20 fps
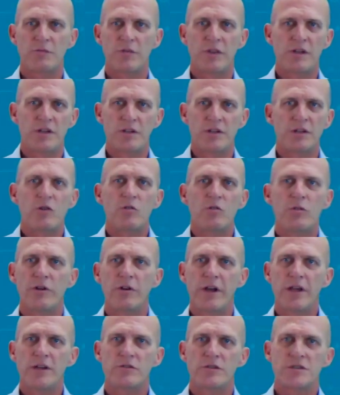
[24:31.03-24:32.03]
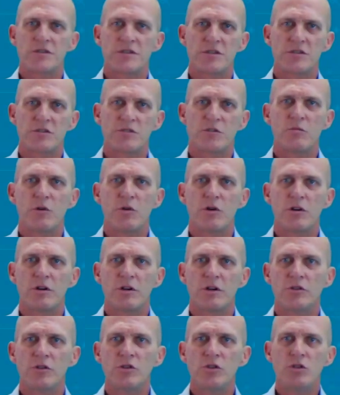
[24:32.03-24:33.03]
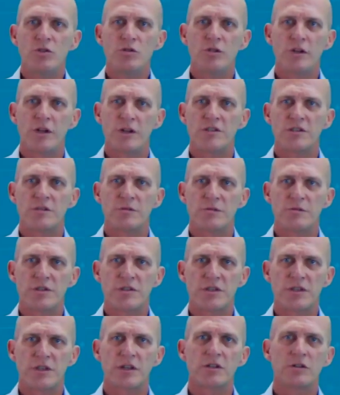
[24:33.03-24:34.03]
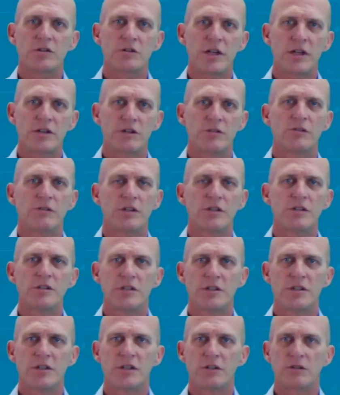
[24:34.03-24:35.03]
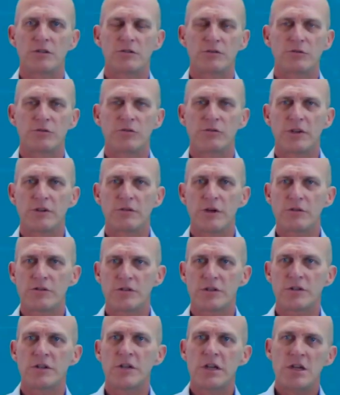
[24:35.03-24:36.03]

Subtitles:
There are no more addresses, no more new customers can connect to the internet through their router.